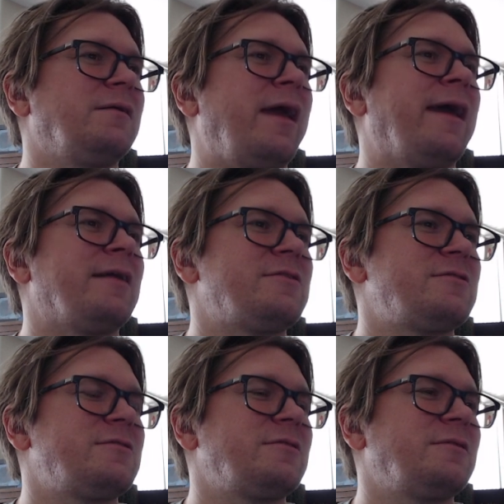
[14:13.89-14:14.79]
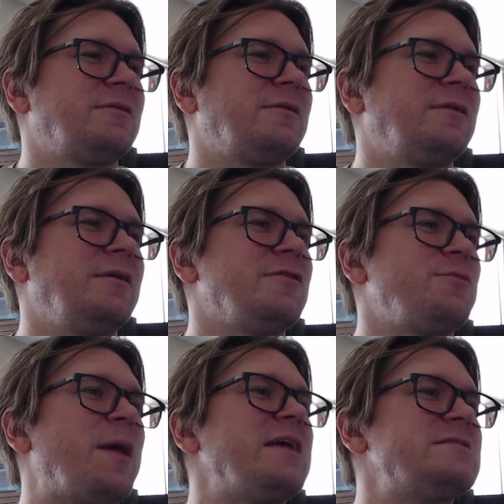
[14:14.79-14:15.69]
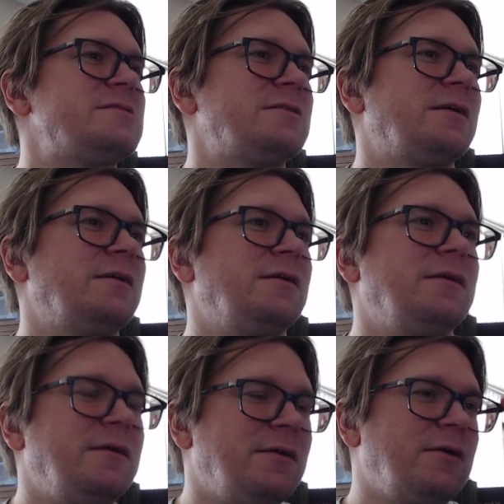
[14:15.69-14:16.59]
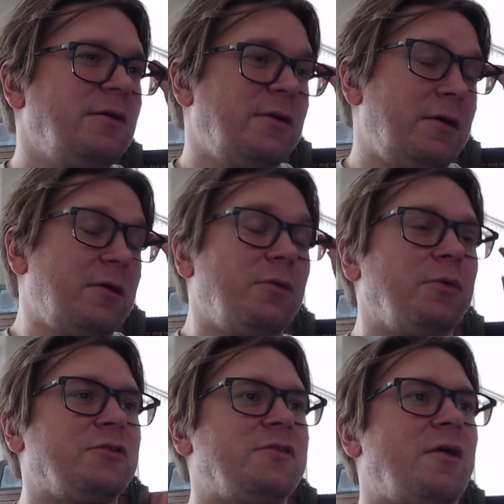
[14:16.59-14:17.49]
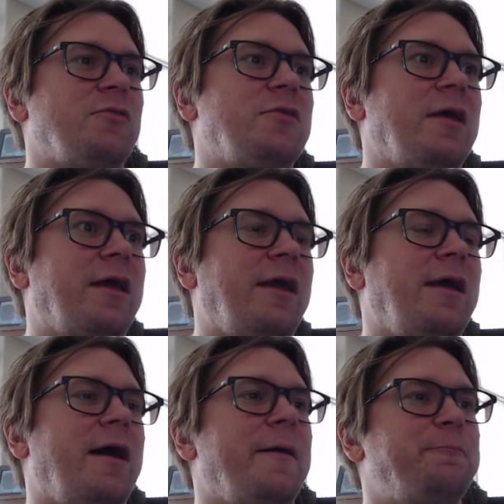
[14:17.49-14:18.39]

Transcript: ants in space, which sounds like a